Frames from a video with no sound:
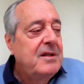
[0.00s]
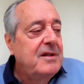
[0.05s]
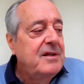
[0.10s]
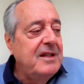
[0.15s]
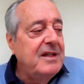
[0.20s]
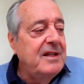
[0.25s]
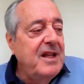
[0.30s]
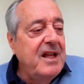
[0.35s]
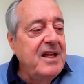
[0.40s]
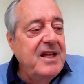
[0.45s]

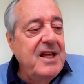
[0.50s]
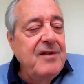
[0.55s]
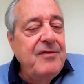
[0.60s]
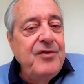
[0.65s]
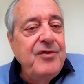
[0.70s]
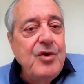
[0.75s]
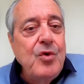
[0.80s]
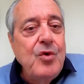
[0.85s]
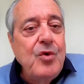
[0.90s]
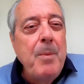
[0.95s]
that they
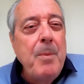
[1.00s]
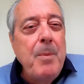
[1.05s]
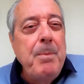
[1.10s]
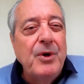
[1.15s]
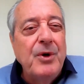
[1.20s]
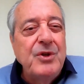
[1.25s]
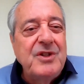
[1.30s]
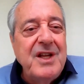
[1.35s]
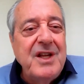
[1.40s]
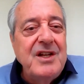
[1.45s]
give you a
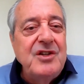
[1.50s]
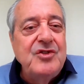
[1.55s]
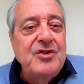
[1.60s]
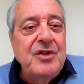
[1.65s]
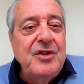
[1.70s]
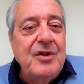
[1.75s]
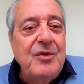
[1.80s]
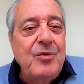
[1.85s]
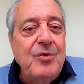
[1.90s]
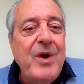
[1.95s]

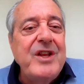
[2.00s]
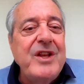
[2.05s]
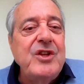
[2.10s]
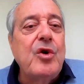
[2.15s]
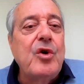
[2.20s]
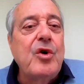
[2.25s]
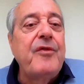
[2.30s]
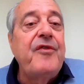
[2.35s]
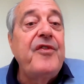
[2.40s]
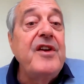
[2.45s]
potential when
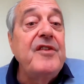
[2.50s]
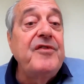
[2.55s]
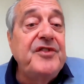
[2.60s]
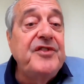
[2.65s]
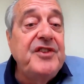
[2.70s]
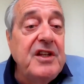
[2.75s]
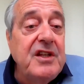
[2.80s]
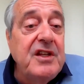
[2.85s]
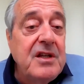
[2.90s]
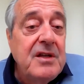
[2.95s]
you're
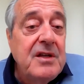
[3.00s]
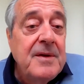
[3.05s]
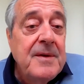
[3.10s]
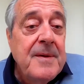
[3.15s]
50.